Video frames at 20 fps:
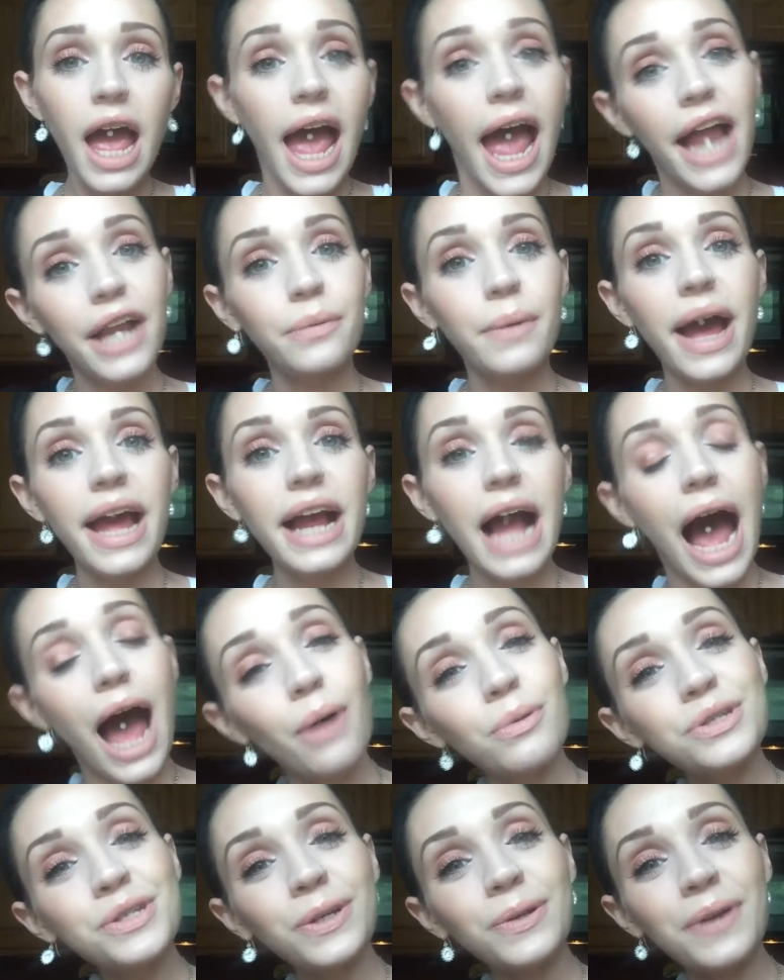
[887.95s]
Anyway,
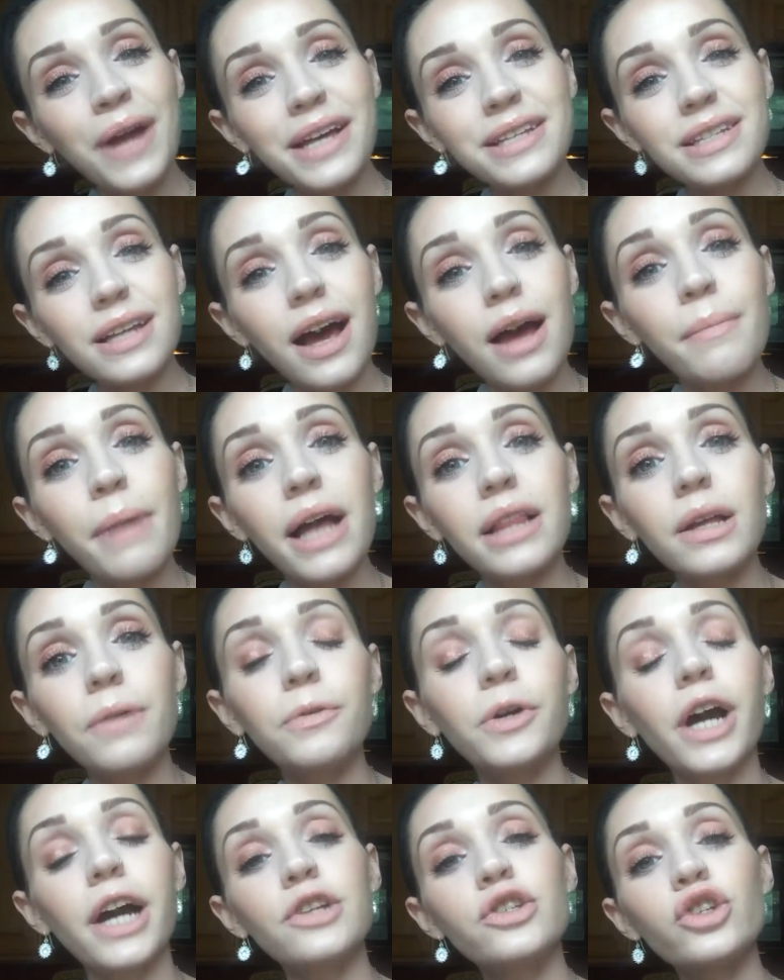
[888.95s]
I will see you next time. I love
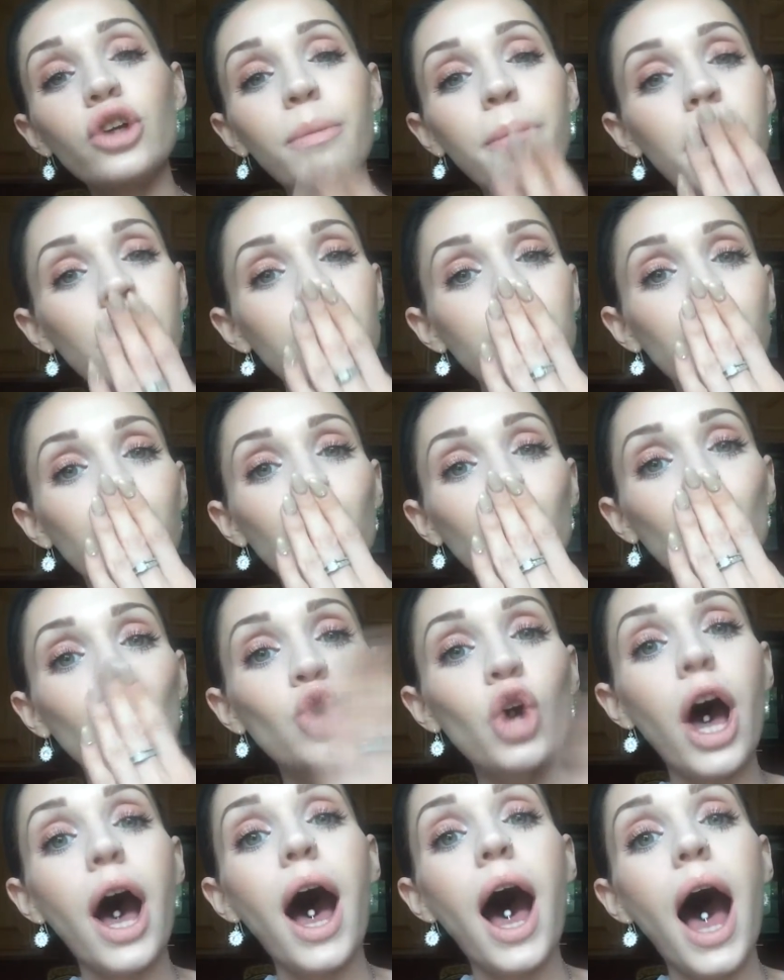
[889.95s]
you guys so much.
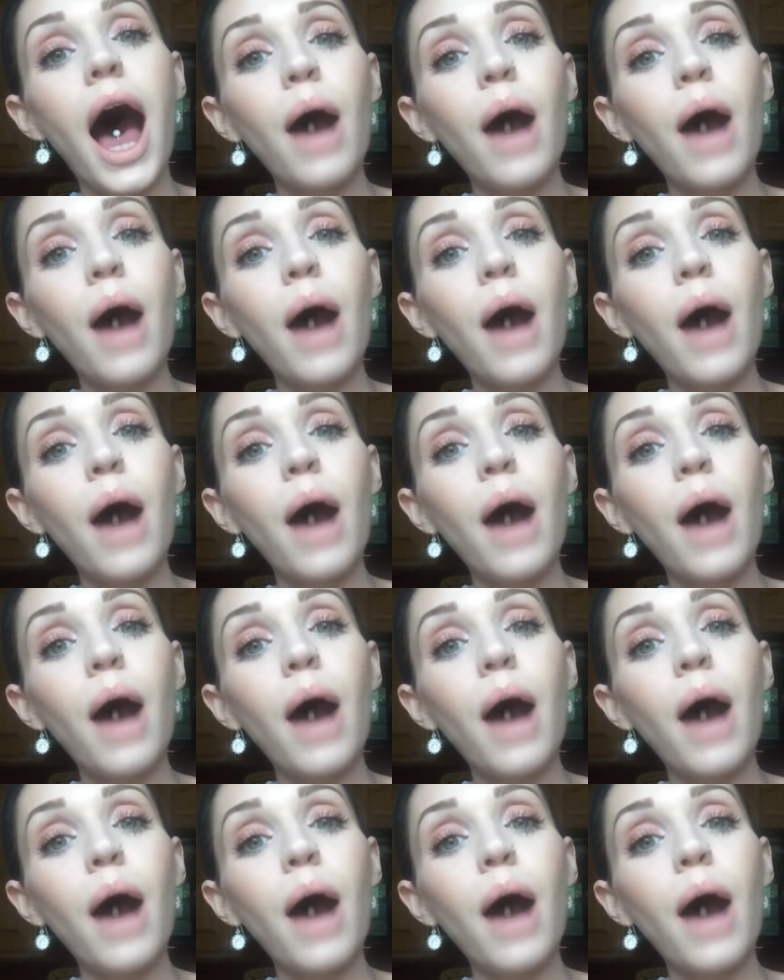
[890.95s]
Mwah.